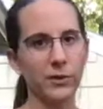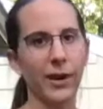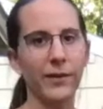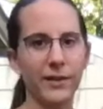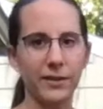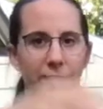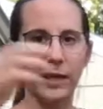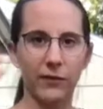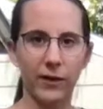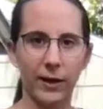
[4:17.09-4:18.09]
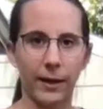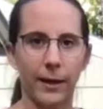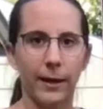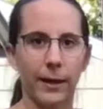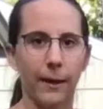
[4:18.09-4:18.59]
So I like to think of it,
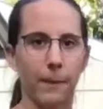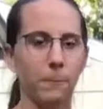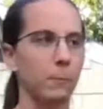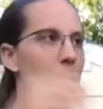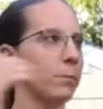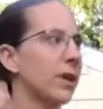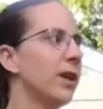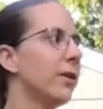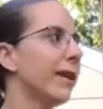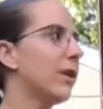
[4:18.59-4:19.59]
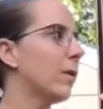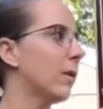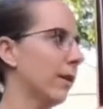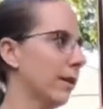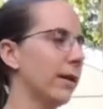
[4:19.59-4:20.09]
like
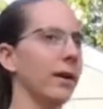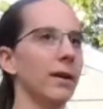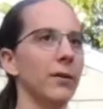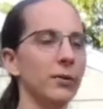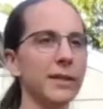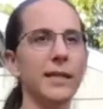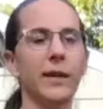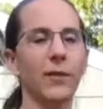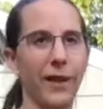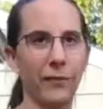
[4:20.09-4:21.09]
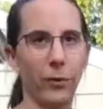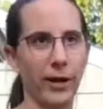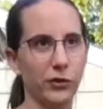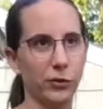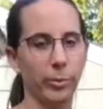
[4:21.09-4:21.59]
you'll see a lot of
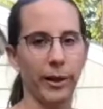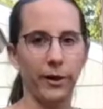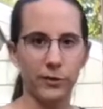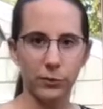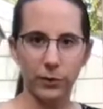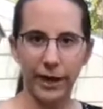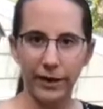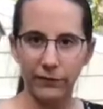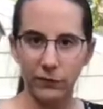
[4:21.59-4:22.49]
orchestral players will kind of